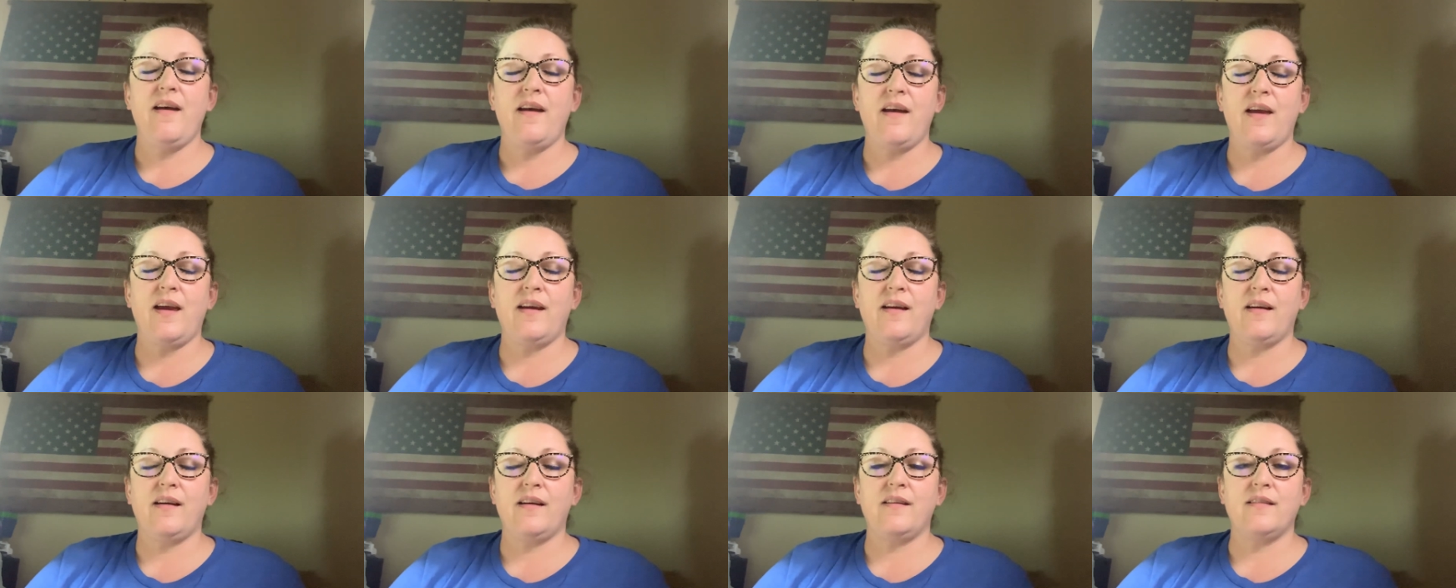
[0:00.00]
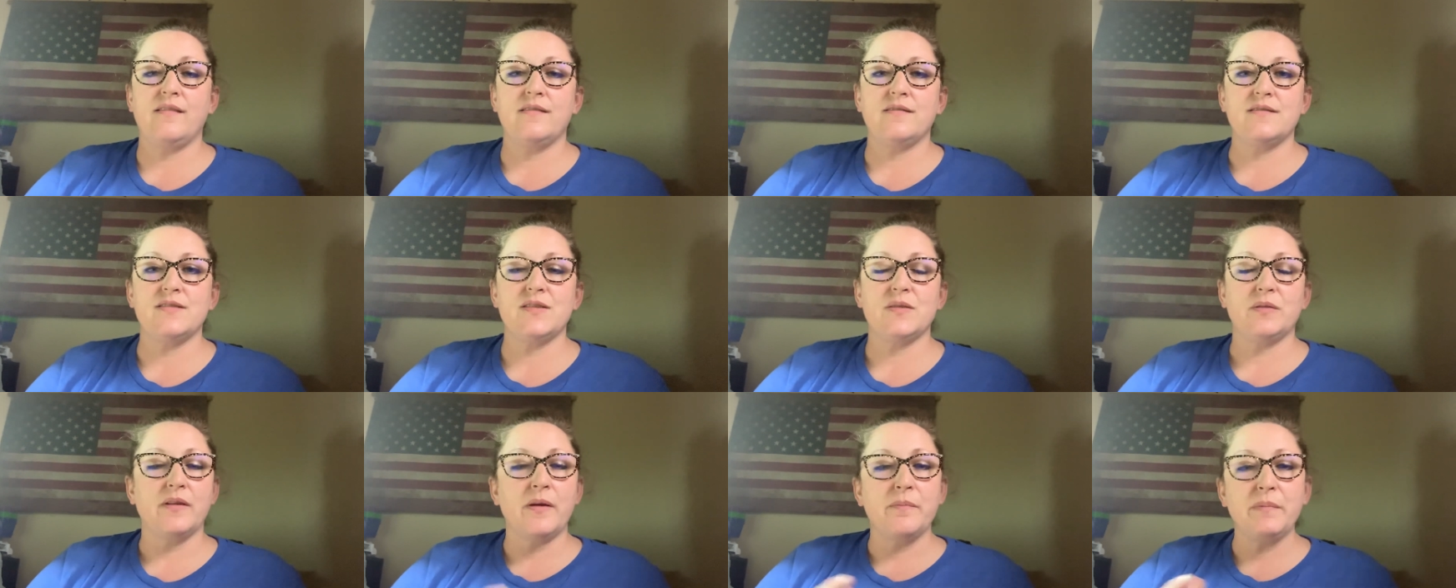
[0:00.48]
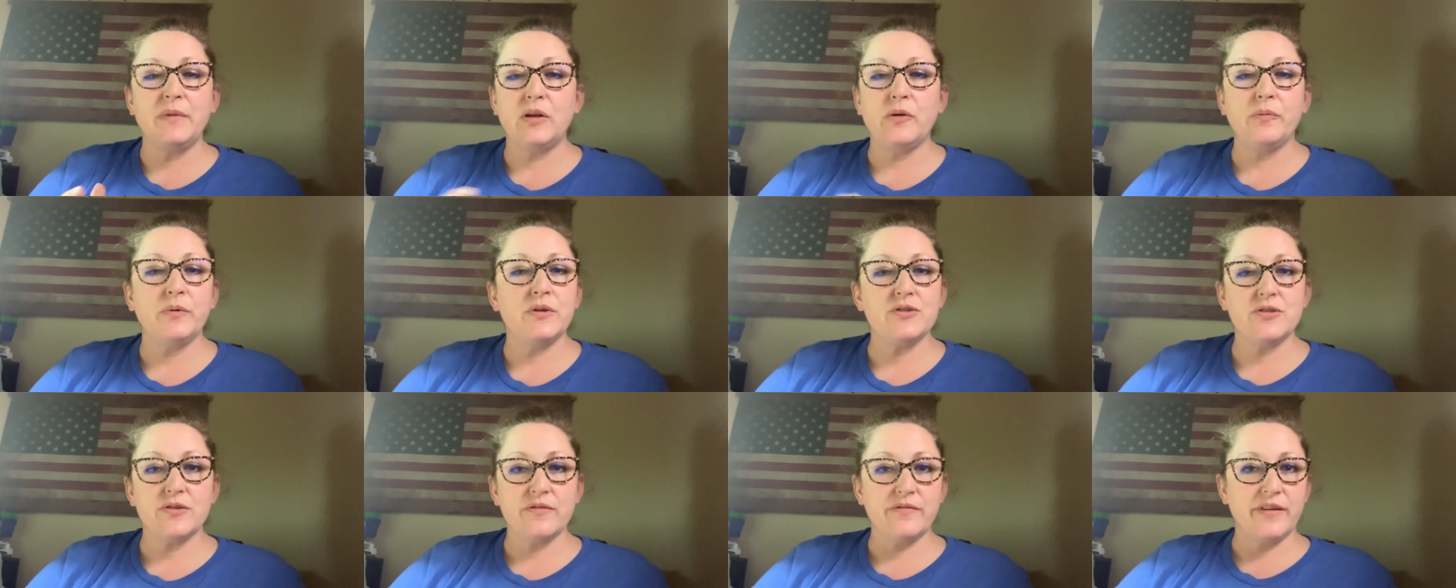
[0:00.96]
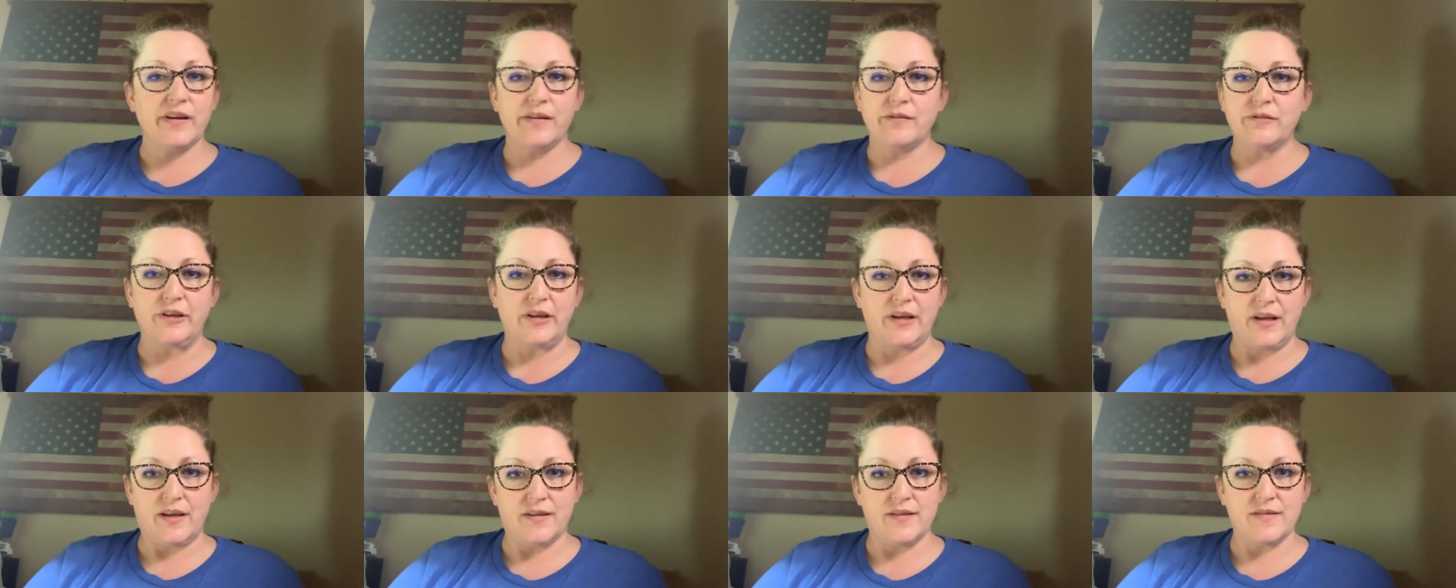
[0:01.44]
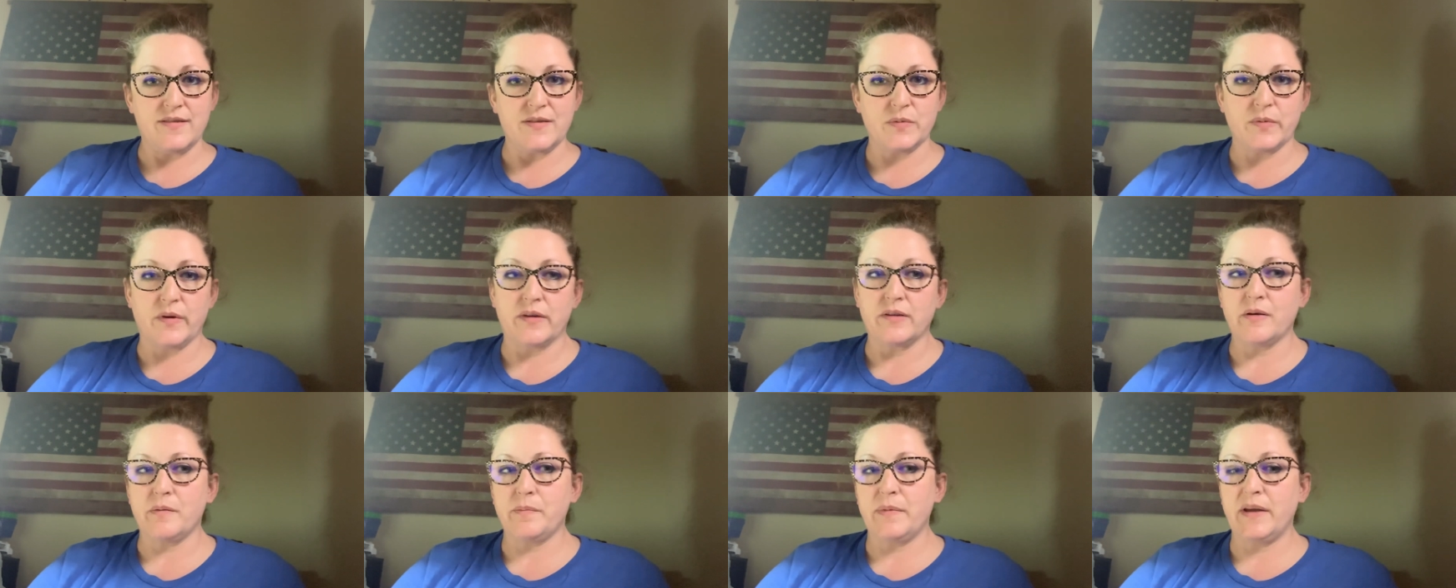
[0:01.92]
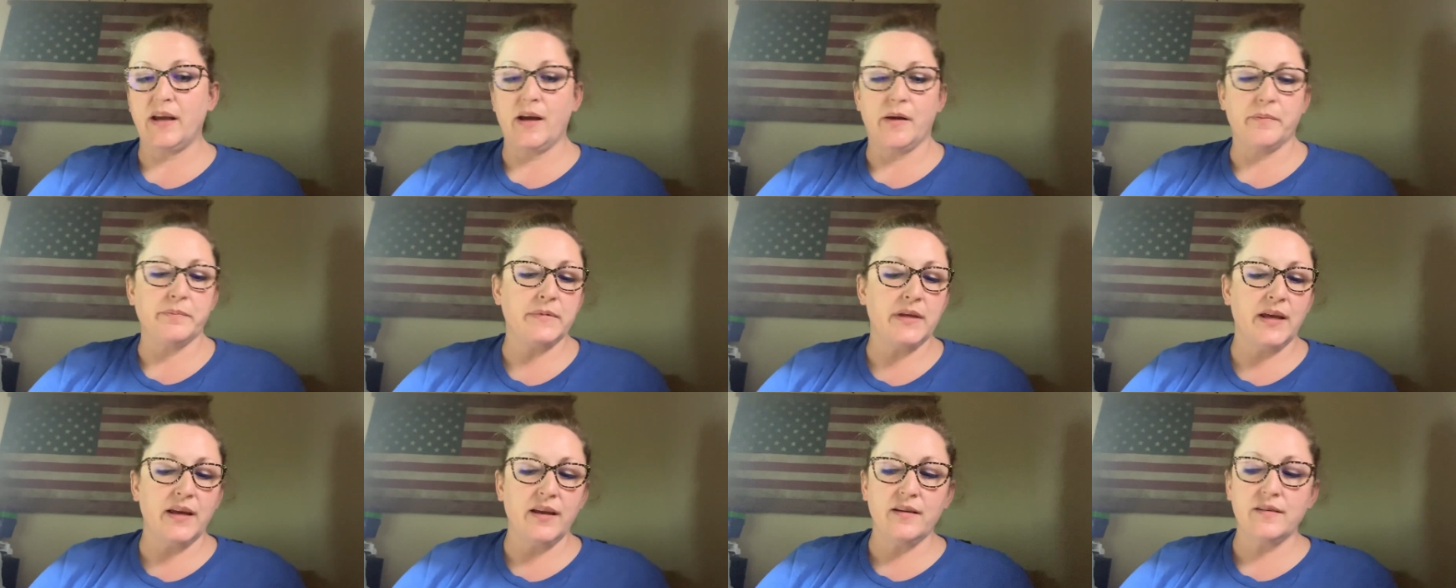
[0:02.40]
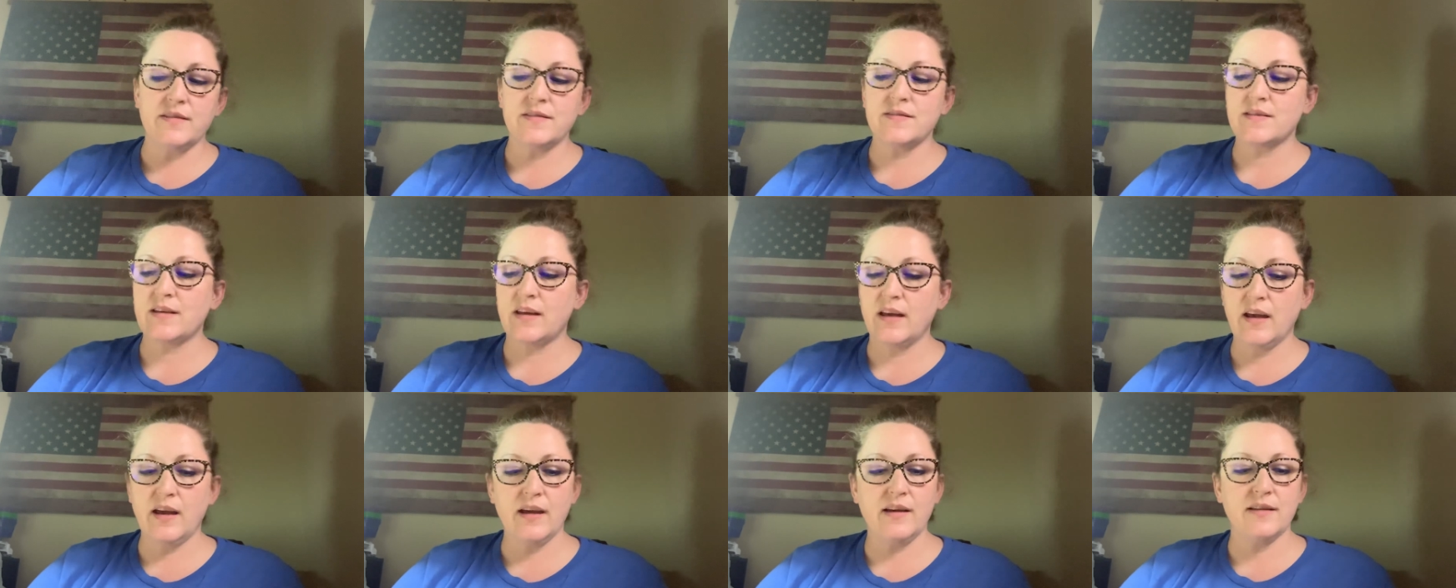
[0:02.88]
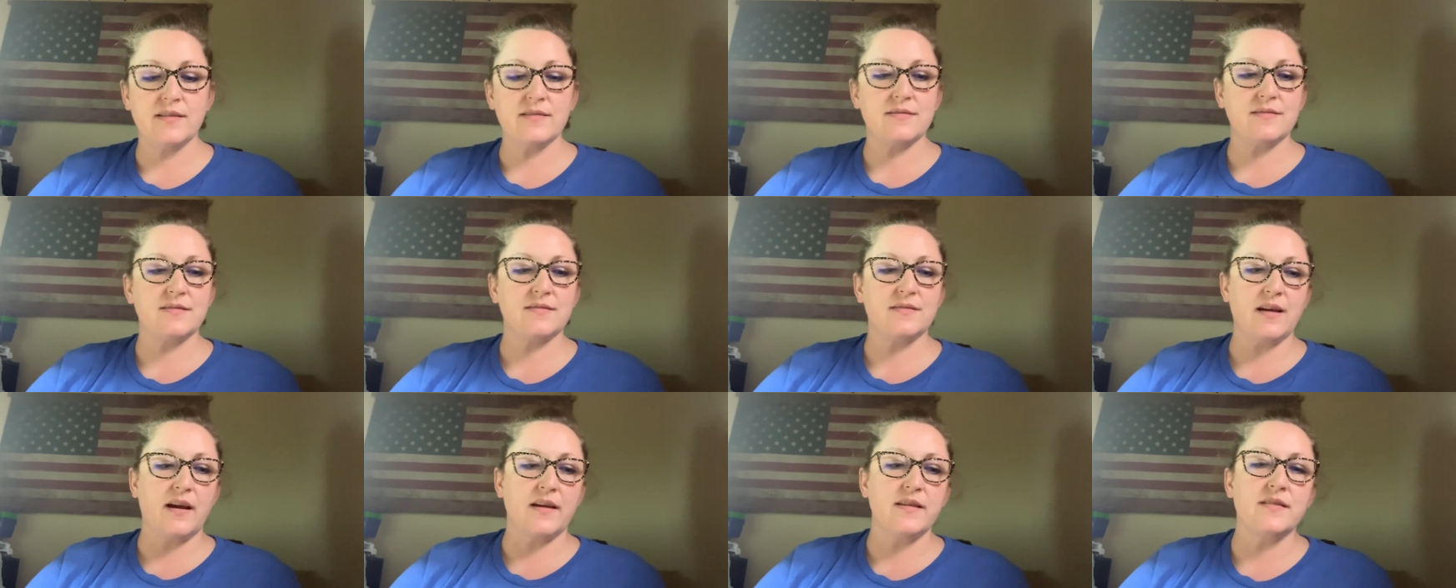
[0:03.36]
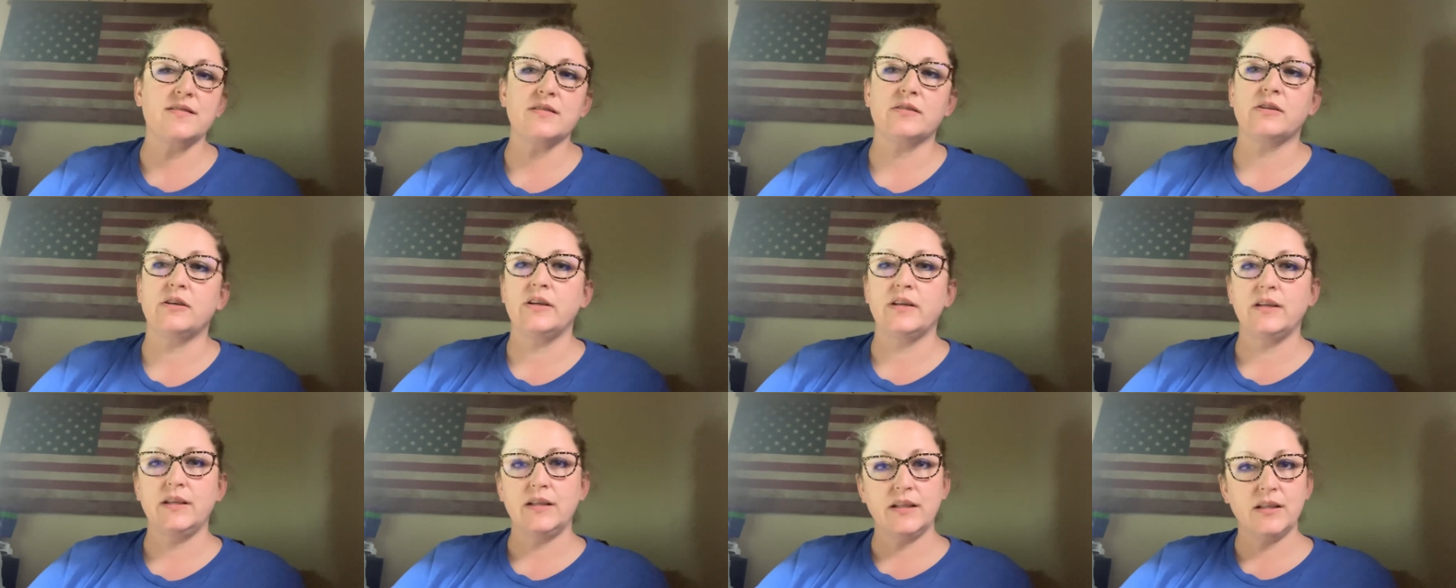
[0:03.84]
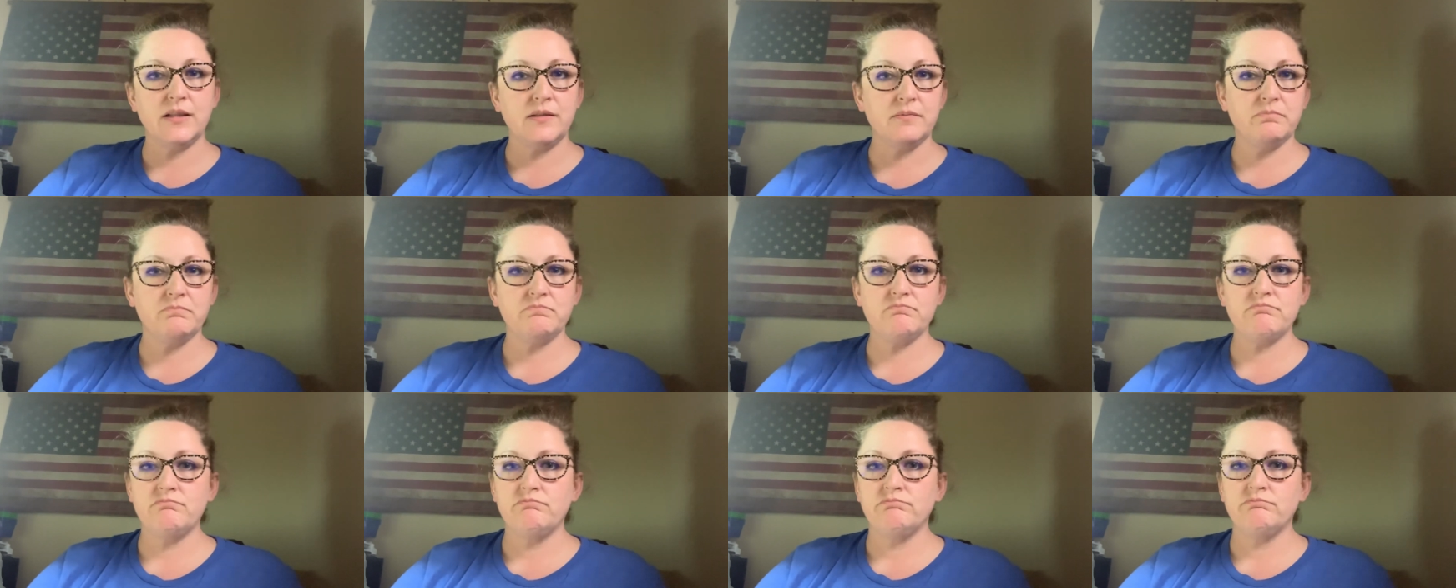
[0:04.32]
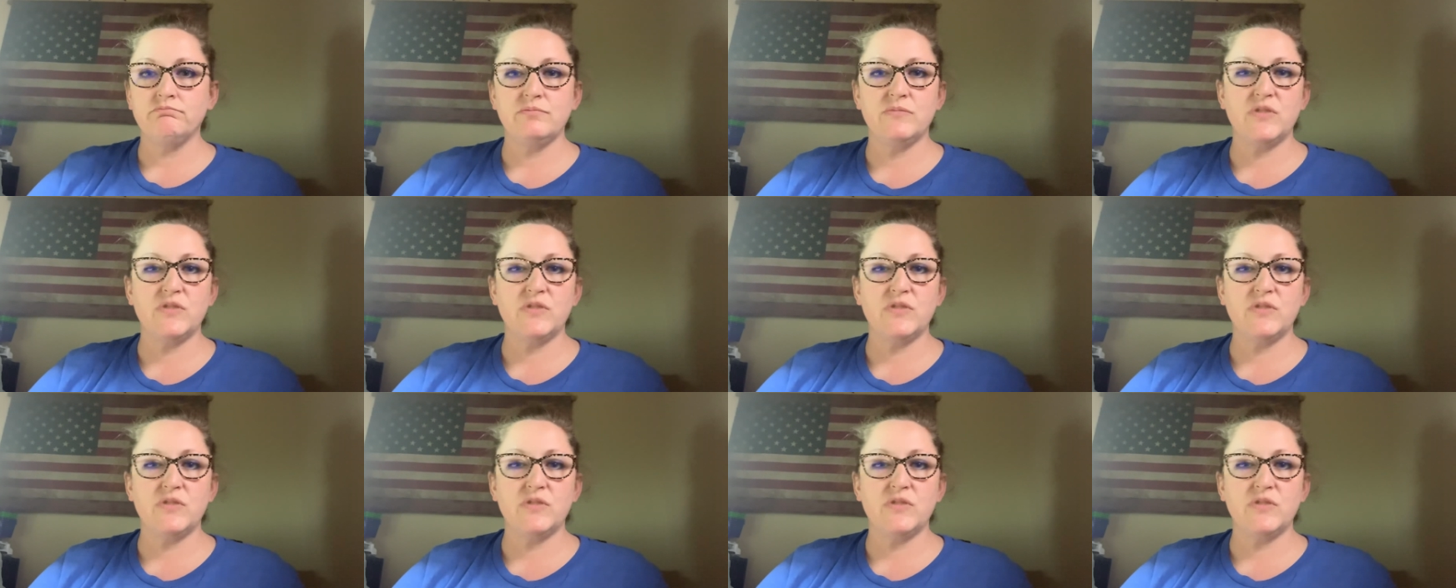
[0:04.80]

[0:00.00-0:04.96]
And so let me know what your favorite is, whether it be cupcakes, cakes, ice cream,